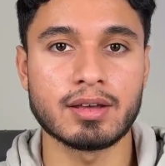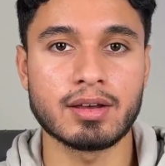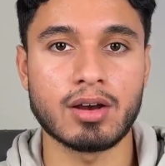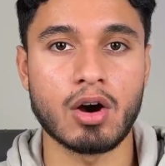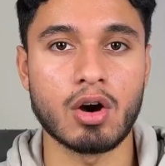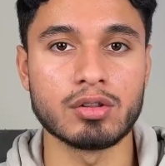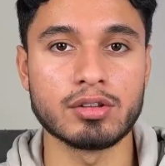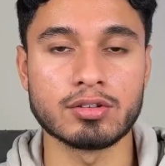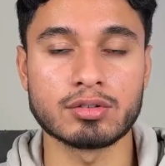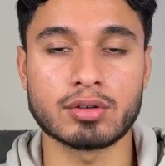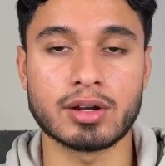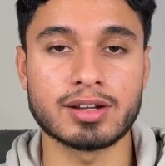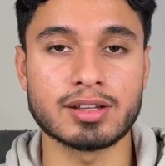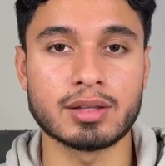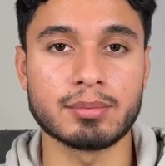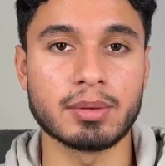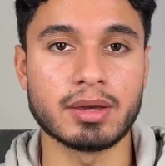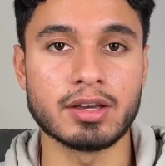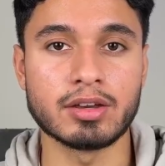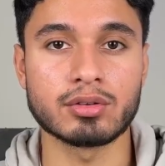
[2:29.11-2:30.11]
all these credit
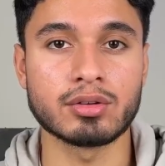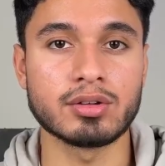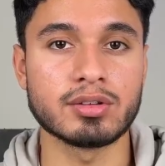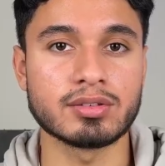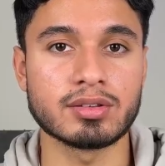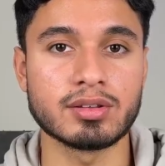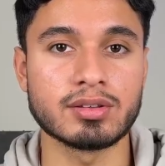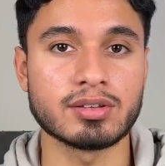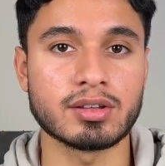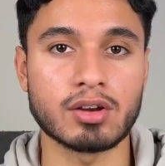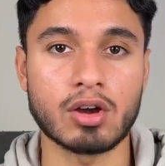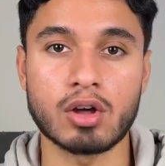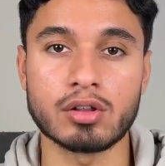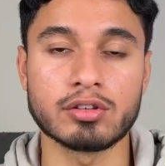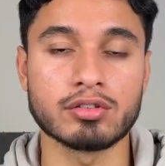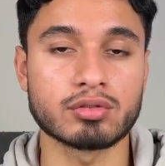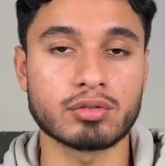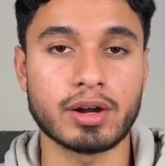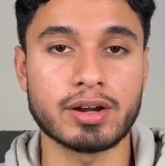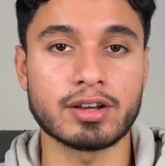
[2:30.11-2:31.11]
limit increases and all
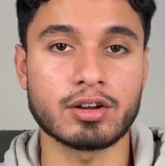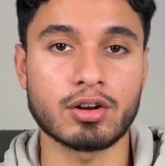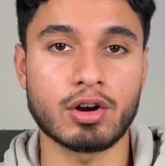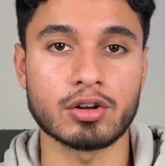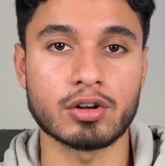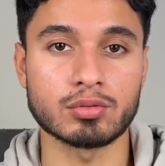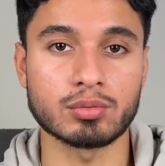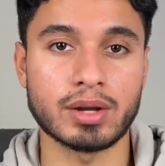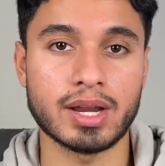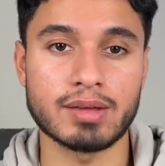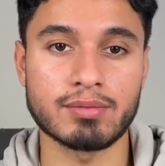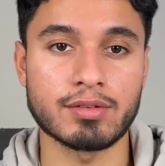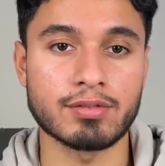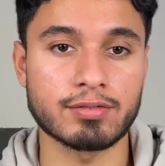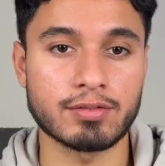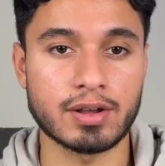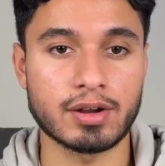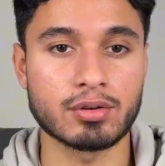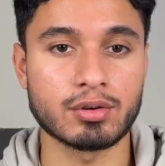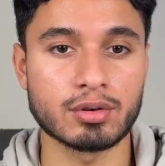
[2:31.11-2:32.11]
these credit cards with Navy
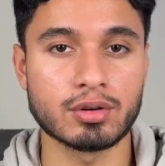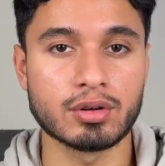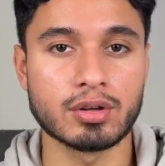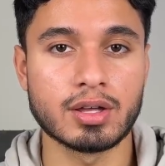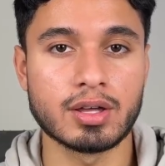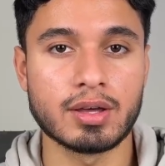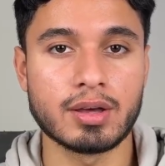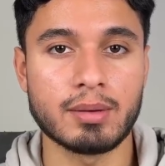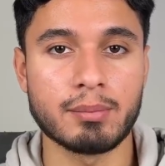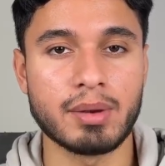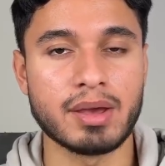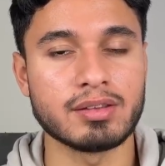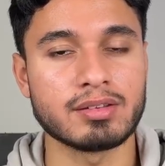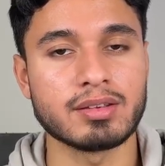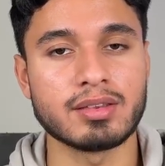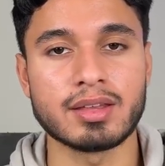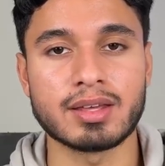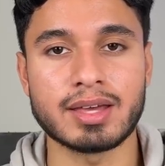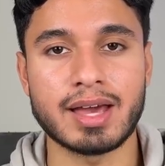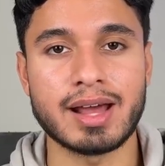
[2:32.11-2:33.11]
Federal,
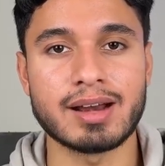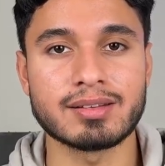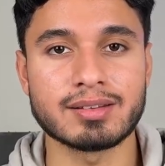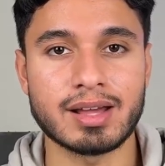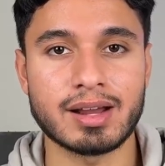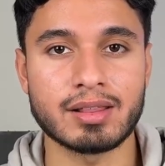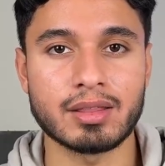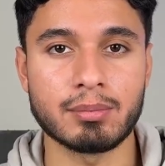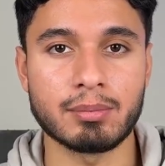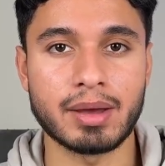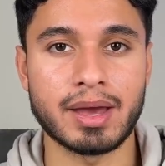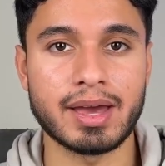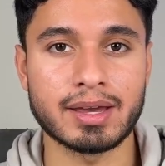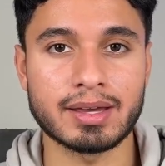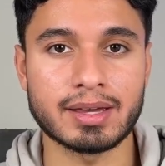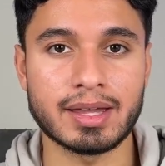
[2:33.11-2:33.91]
basically the cat is out of the bag.